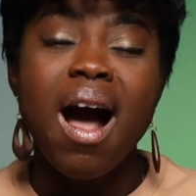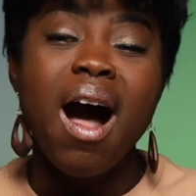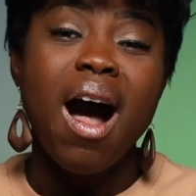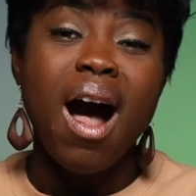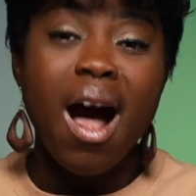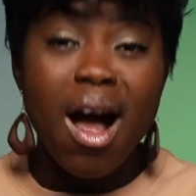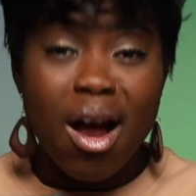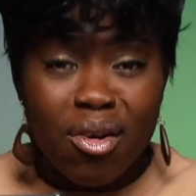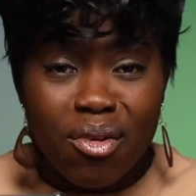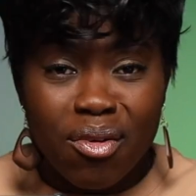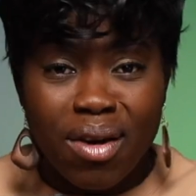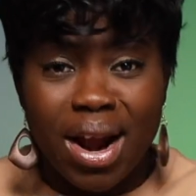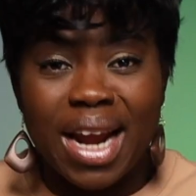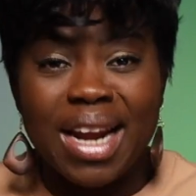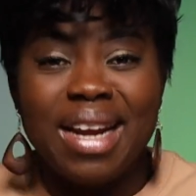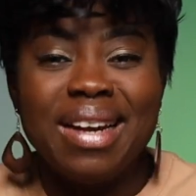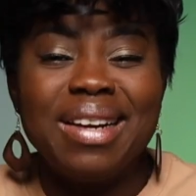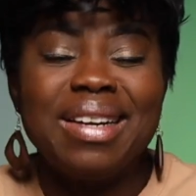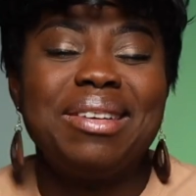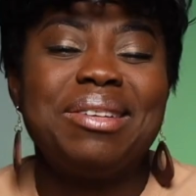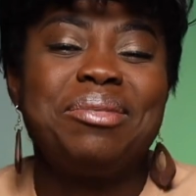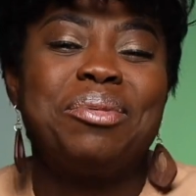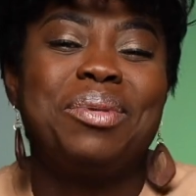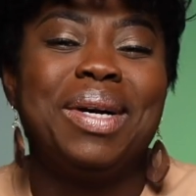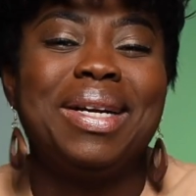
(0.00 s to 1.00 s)
All right.
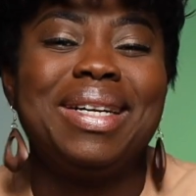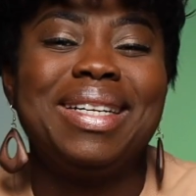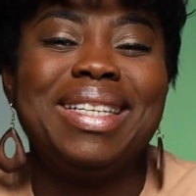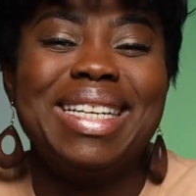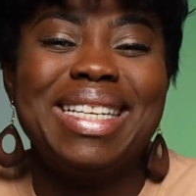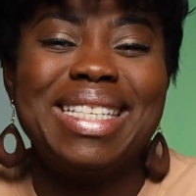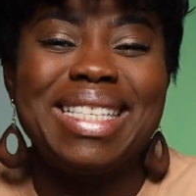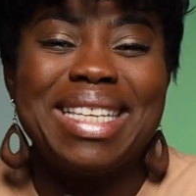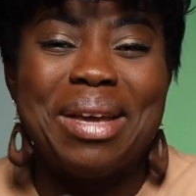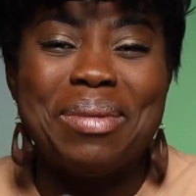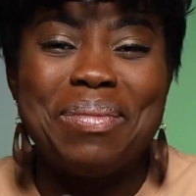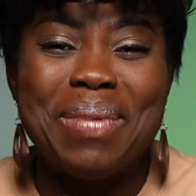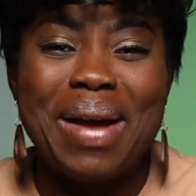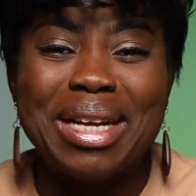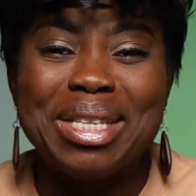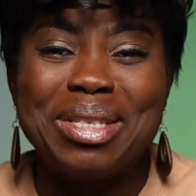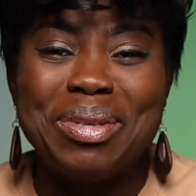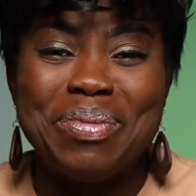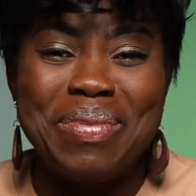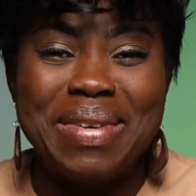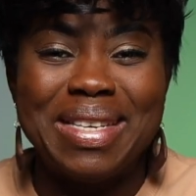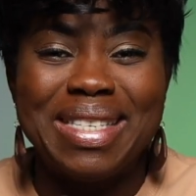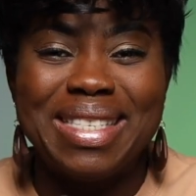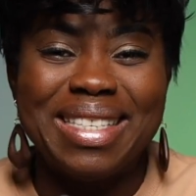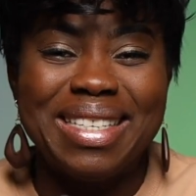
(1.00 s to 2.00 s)
Well, let's get back to
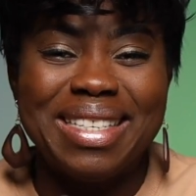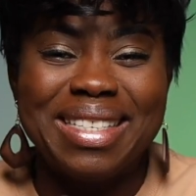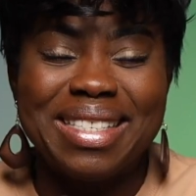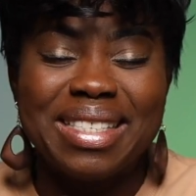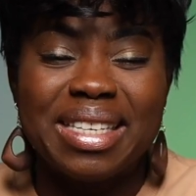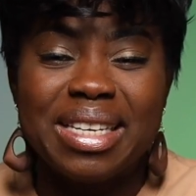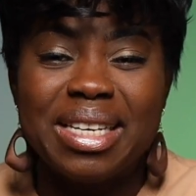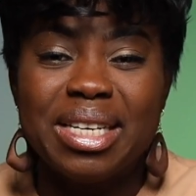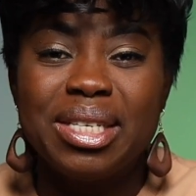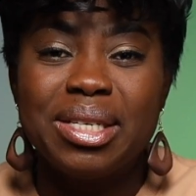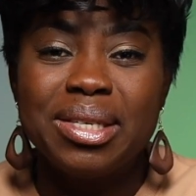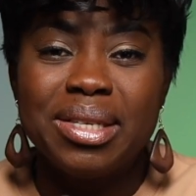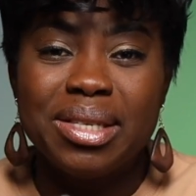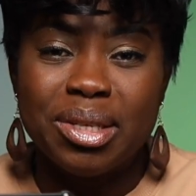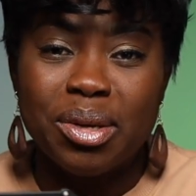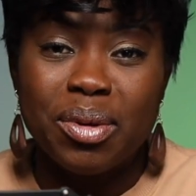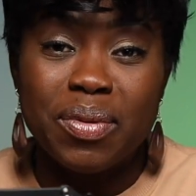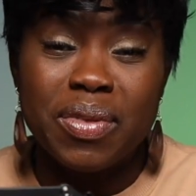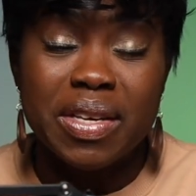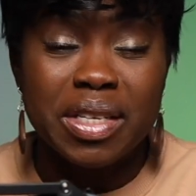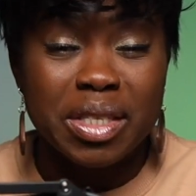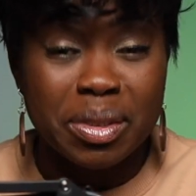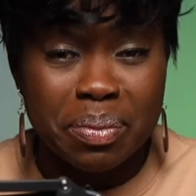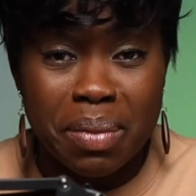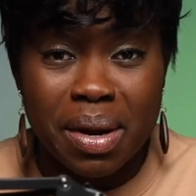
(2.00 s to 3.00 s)
business. So
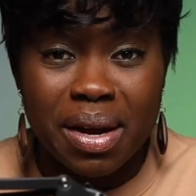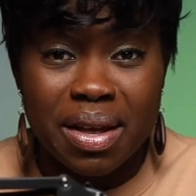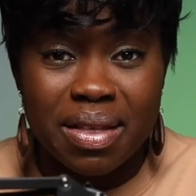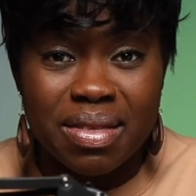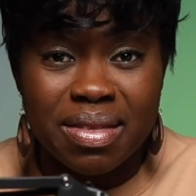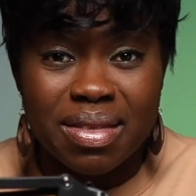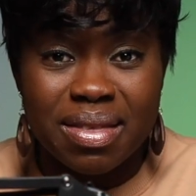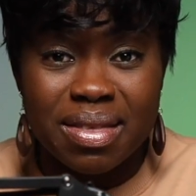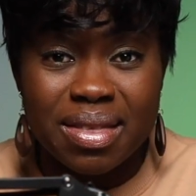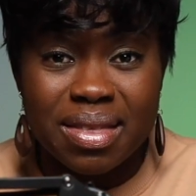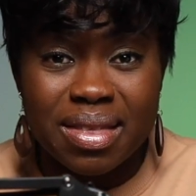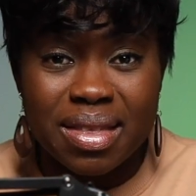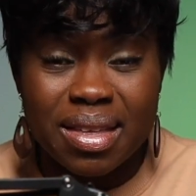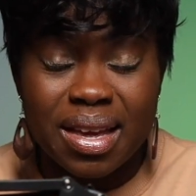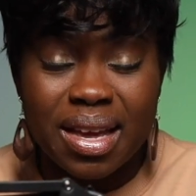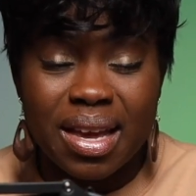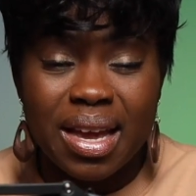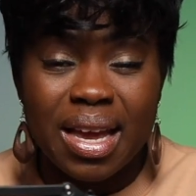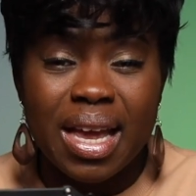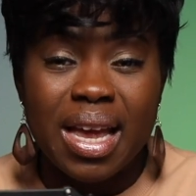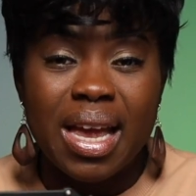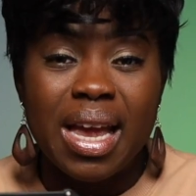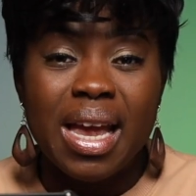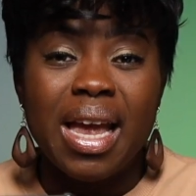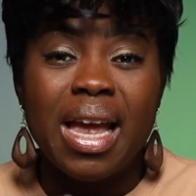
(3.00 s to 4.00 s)
this month
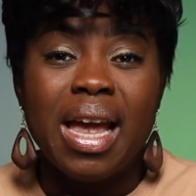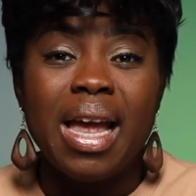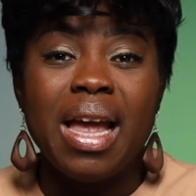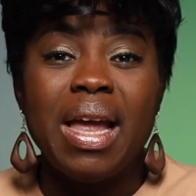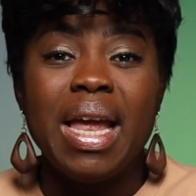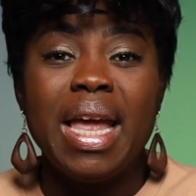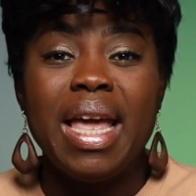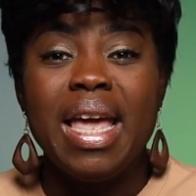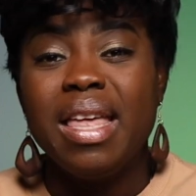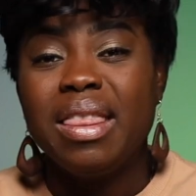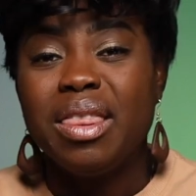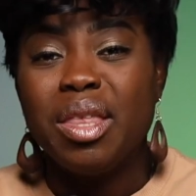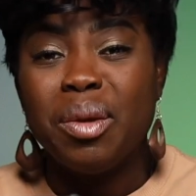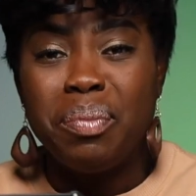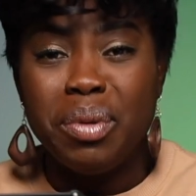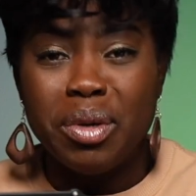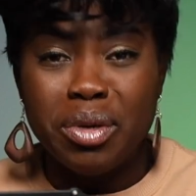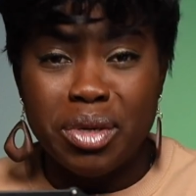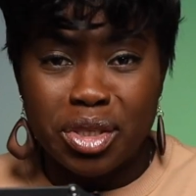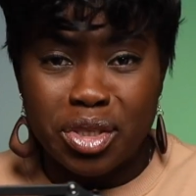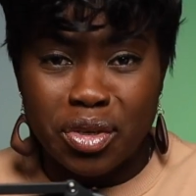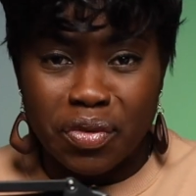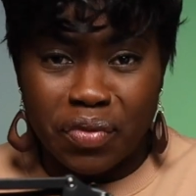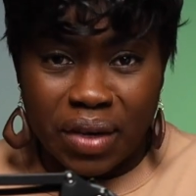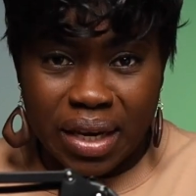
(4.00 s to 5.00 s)
in the
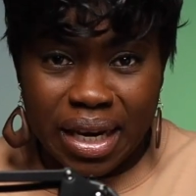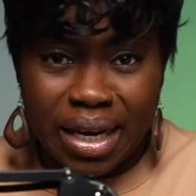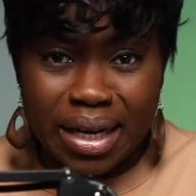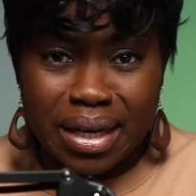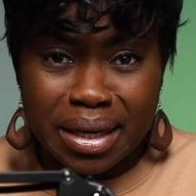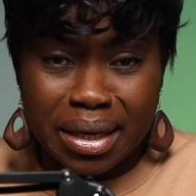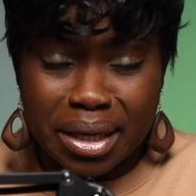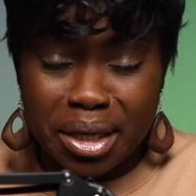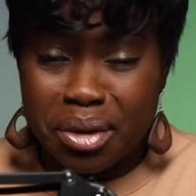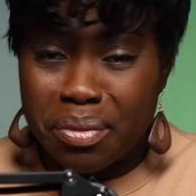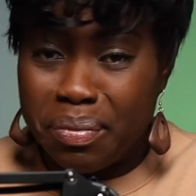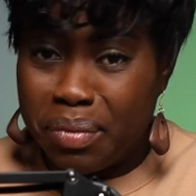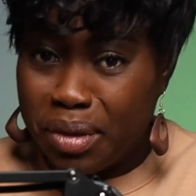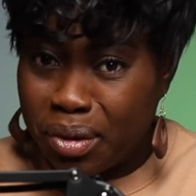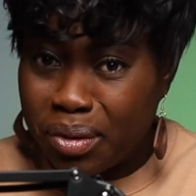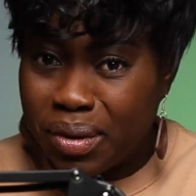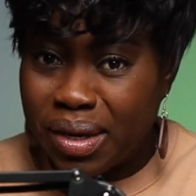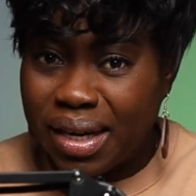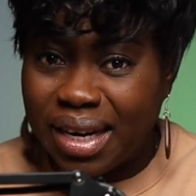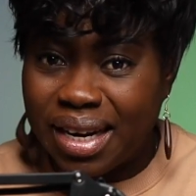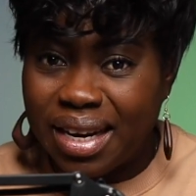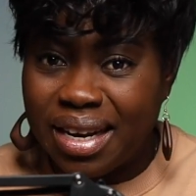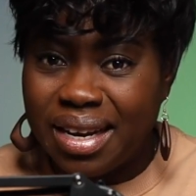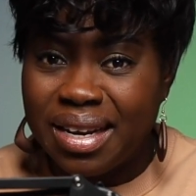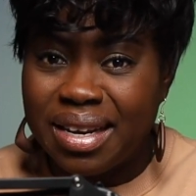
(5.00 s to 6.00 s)
Beauties of Eden
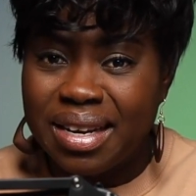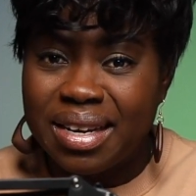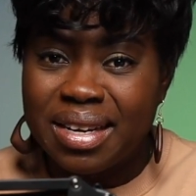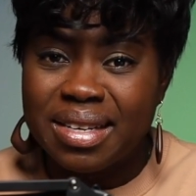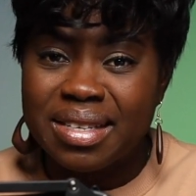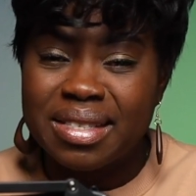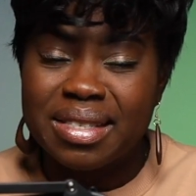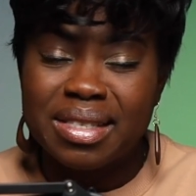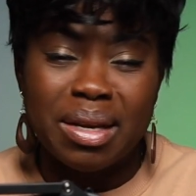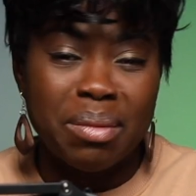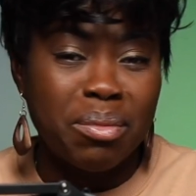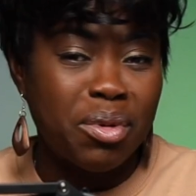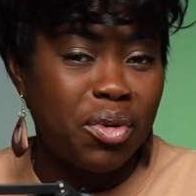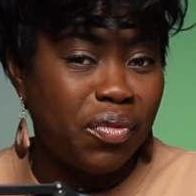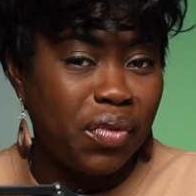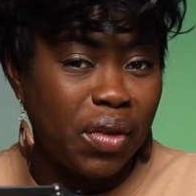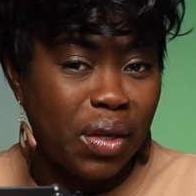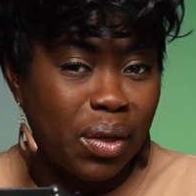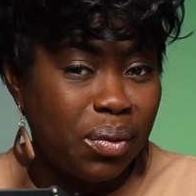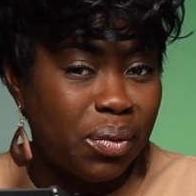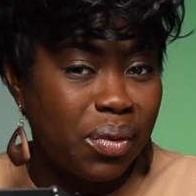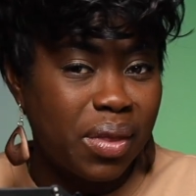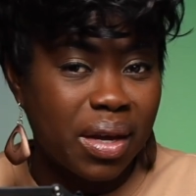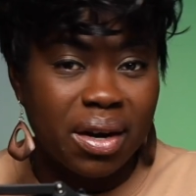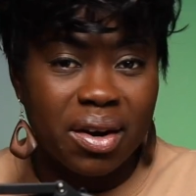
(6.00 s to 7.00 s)
community, some of
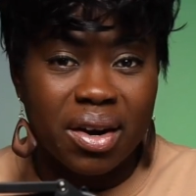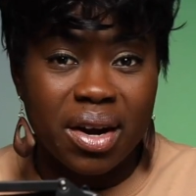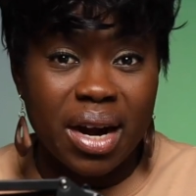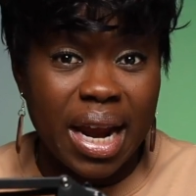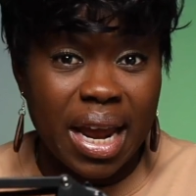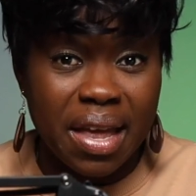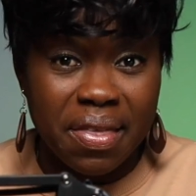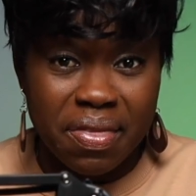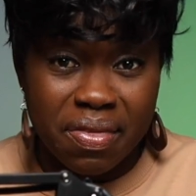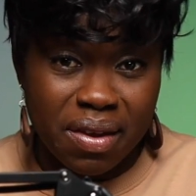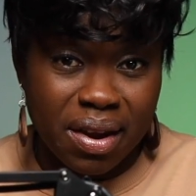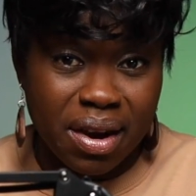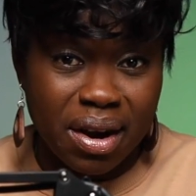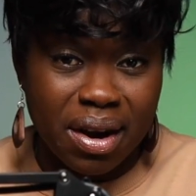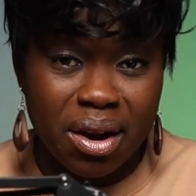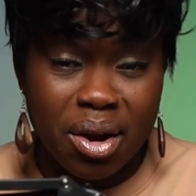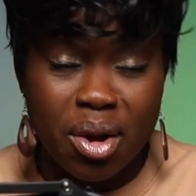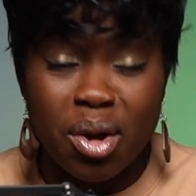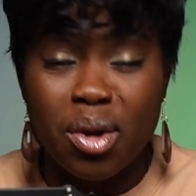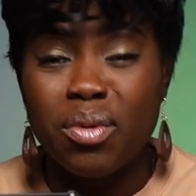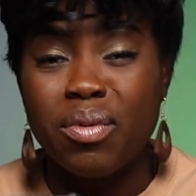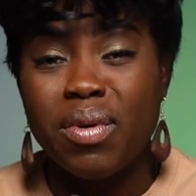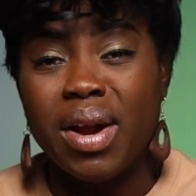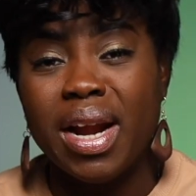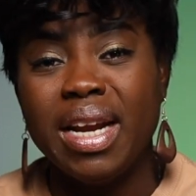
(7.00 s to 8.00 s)
you that are in there
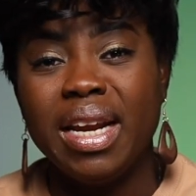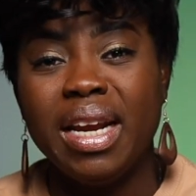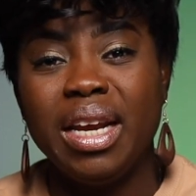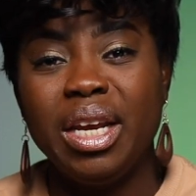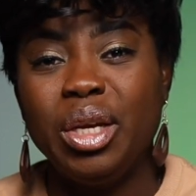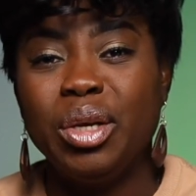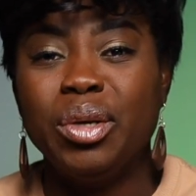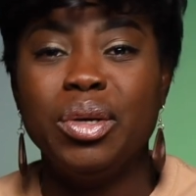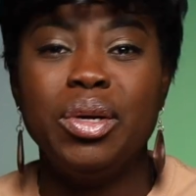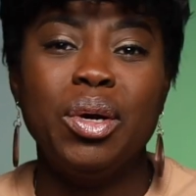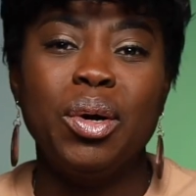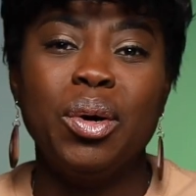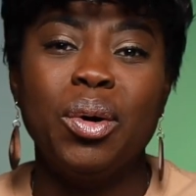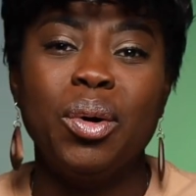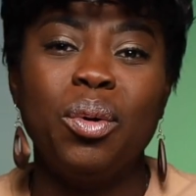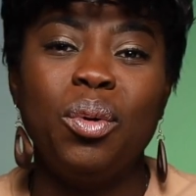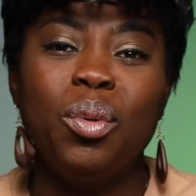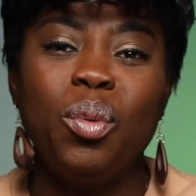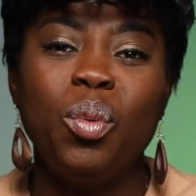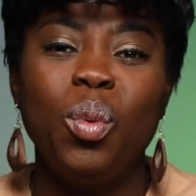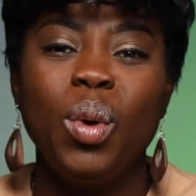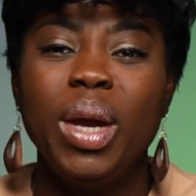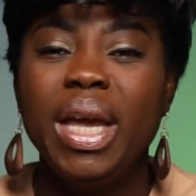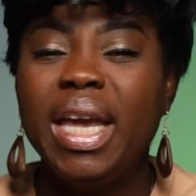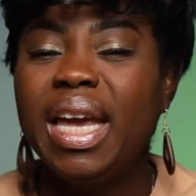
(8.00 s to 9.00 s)
already,
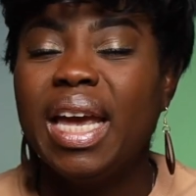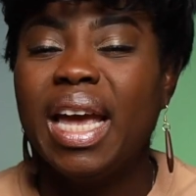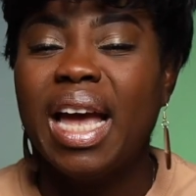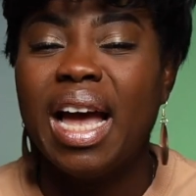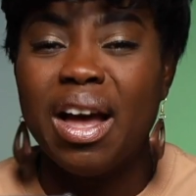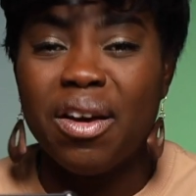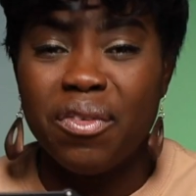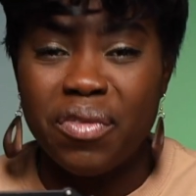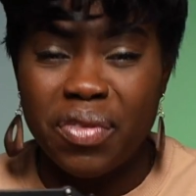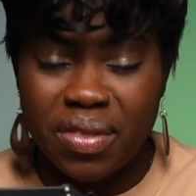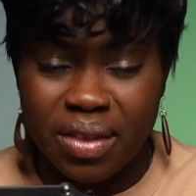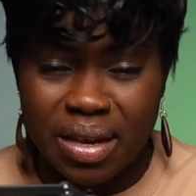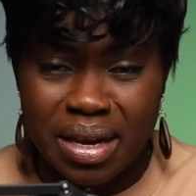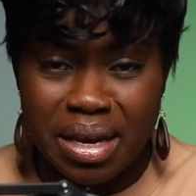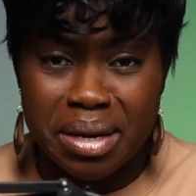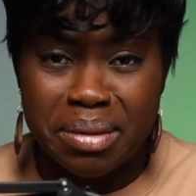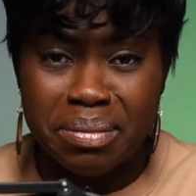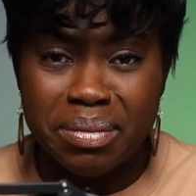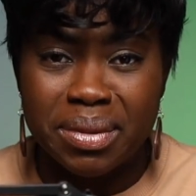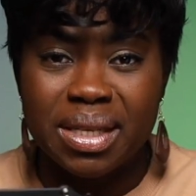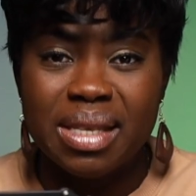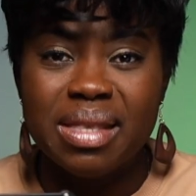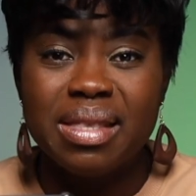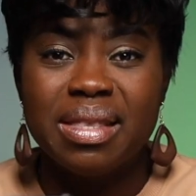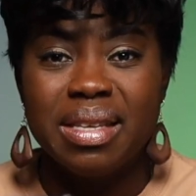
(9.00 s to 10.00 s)
we have
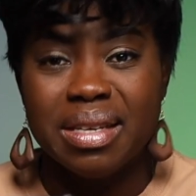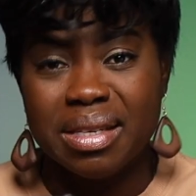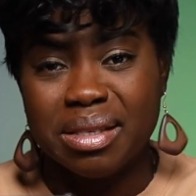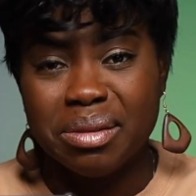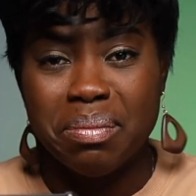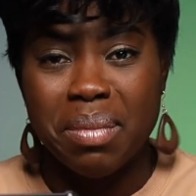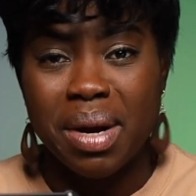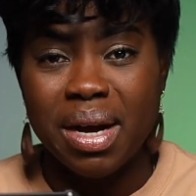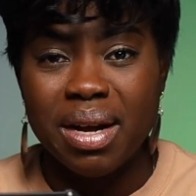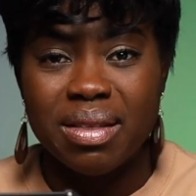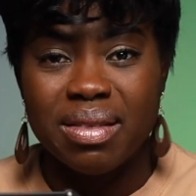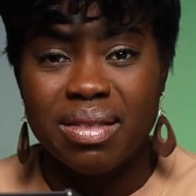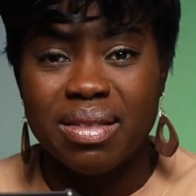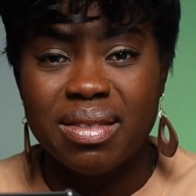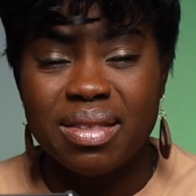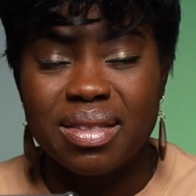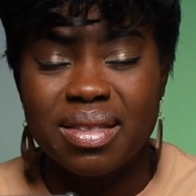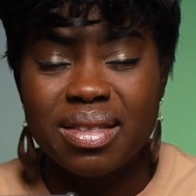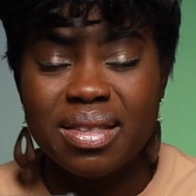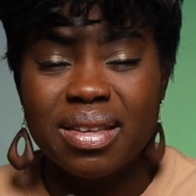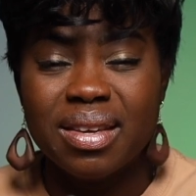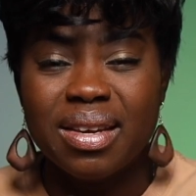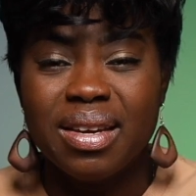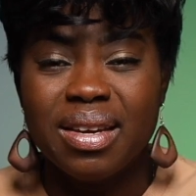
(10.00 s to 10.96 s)
themed this month